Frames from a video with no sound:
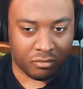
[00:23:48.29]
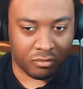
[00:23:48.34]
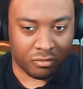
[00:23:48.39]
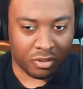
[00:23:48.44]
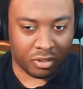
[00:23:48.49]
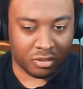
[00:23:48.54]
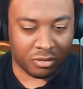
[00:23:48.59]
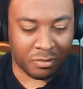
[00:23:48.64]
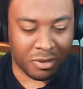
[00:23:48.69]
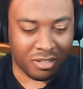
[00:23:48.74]

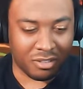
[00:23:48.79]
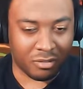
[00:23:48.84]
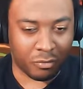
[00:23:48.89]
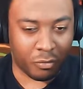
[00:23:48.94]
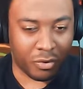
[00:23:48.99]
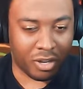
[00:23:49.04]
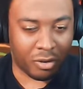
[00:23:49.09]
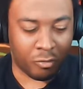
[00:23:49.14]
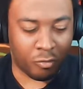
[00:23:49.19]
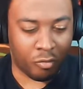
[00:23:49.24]
I was about to
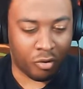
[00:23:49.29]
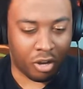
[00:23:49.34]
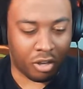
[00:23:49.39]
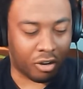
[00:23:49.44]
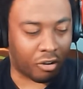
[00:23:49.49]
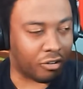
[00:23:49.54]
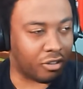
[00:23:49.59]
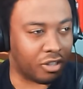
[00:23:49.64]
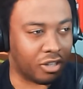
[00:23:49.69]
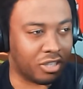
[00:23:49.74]
wait.
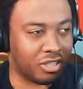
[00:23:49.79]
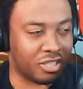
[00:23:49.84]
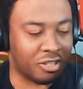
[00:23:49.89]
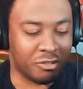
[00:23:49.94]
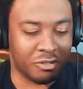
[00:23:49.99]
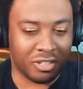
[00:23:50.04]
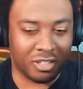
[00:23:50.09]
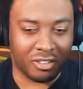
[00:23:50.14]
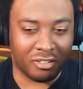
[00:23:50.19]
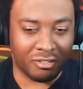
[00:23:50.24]
Are they
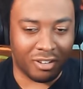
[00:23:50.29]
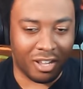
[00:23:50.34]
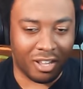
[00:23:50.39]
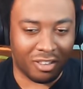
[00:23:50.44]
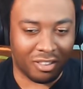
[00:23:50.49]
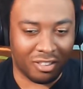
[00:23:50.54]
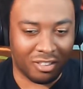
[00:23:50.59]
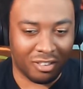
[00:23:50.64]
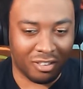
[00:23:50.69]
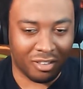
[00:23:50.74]
showing three
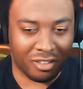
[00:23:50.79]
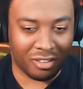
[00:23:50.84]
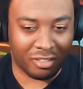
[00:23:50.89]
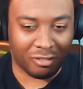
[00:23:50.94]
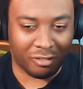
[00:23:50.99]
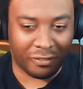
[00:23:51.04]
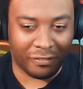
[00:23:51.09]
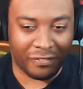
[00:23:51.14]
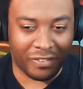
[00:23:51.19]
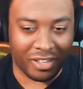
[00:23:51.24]
uh,
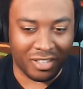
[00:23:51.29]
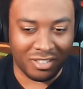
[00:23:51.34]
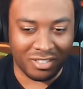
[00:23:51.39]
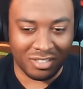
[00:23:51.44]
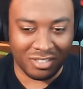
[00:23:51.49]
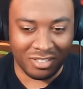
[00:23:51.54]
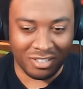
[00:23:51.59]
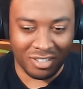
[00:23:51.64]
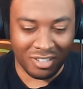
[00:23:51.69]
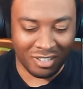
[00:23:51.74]
three
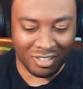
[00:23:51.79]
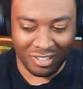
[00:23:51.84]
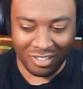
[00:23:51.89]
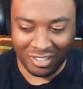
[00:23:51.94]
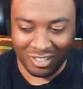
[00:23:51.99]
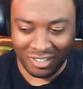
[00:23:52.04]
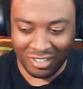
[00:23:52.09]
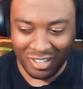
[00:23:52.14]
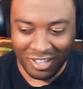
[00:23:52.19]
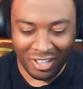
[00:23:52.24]
fates?
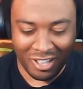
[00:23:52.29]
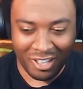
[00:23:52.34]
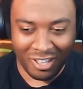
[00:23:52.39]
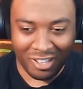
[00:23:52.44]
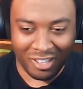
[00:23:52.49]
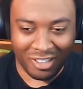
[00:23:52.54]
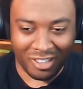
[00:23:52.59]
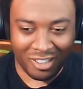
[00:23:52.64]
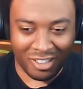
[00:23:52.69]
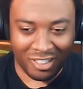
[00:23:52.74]

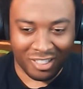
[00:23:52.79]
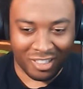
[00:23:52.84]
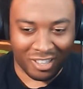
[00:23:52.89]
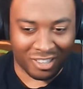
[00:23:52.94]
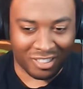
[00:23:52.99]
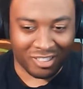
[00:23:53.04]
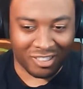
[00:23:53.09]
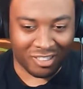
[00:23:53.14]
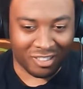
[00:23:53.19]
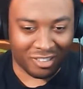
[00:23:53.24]
Like
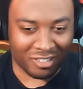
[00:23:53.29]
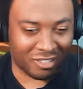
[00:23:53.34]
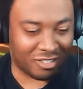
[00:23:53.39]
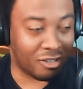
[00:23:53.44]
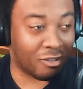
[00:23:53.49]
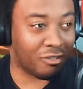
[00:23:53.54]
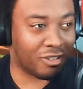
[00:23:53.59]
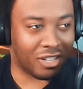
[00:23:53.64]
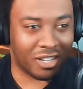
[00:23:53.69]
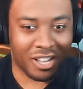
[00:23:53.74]
it's
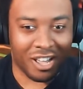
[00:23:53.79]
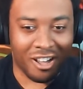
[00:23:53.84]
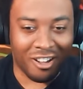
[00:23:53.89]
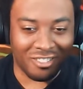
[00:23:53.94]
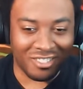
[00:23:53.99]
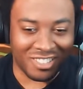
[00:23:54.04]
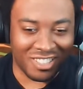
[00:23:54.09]
already out.